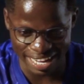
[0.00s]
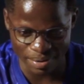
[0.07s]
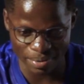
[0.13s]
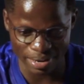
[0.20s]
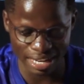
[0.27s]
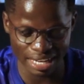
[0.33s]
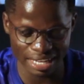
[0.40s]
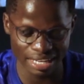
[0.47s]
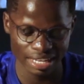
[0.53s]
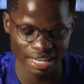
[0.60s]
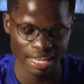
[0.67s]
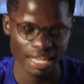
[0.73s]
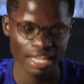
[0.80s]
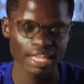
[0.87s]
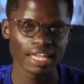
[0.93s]
Well,
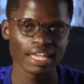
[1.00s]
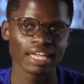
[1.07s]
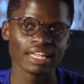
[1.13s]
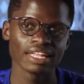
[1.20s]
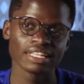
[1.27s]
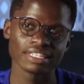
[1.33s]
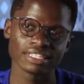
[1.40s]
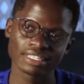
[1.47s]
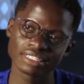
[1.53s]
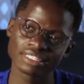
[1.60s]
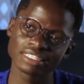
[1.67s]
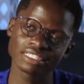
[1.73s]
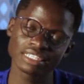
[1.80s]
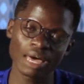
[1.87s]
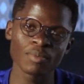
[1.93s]

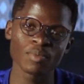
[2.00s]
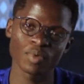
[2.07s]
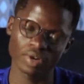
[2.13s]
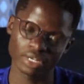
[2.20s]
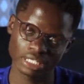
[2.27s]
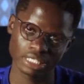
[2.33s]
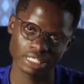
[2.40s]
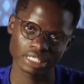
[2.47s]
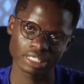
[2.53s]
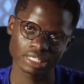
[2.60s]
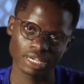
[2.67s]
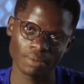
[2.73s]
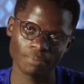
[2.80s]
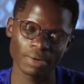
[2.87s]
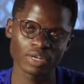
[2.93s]
somewhat,
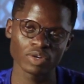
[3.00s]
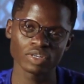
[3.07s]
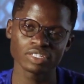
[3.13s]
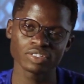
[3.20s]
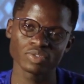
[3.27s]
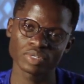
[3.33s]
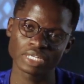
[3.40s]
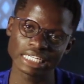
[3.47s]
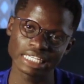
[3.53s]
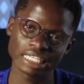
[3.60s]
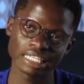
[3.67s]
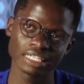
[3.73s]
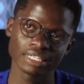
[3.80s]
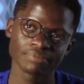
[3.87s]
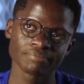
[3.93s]
but not
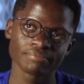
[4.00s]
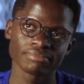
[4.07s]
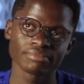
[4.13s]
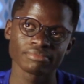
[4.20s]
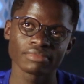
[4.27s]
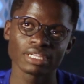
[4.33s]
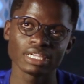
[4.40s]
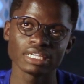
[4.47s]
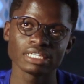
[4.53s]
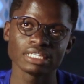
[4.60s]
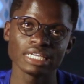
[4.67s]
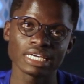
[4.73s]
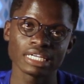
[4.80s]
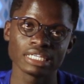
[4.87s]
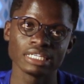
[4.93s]
really. It
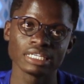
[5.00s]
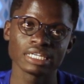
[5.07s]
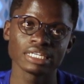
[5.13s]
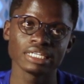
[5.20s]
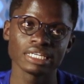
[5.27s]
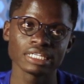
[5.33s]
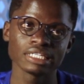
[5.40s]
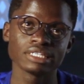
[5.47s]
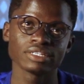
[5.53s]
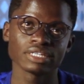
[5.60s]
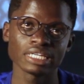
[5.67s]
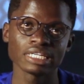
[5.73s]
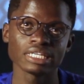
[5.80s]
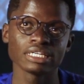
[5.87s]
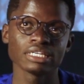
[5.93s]
did
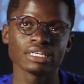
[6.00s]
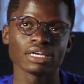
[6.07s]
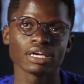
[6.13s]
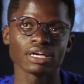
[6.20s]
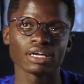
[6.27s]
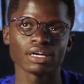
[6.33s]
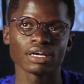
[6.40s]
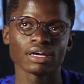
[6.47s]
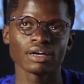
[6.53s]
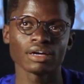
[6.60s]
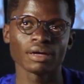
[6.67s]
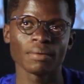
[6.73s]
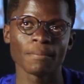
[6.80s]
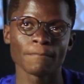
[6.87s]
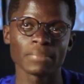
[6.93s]
really
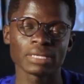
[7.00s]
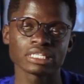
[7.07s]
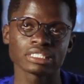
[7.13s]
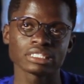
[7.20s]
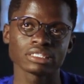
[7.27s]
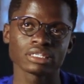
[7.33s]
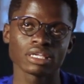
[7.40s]
mess.